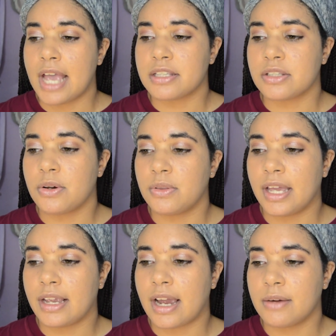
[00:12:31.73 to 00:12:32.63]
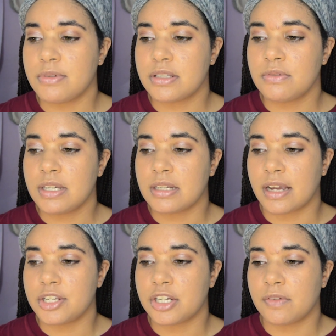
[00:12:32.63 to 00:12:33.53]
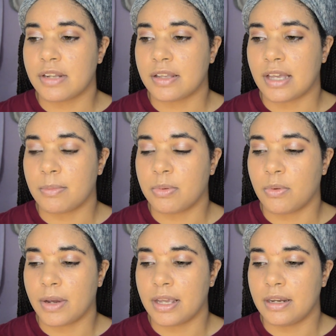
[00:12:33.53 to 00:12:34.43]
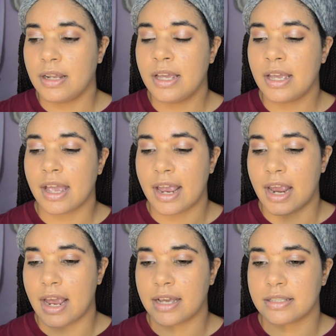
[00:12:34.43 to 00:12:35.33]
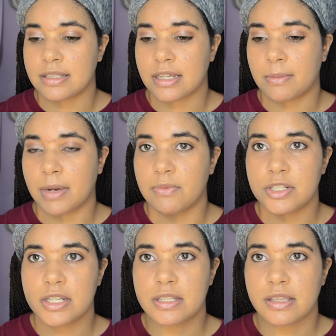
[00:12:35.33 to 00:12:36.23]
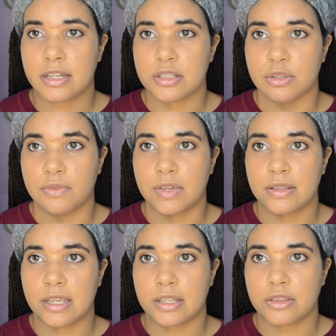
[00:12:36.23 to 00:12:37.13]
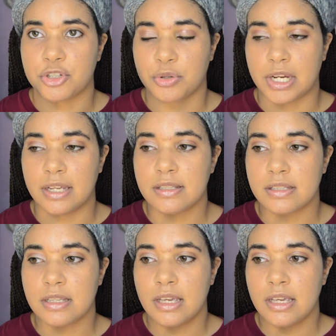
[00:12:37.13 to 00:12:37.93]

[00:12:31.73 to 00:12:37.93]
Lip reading: So like I was doing night shift at that point. And I was just like serving like the drinks.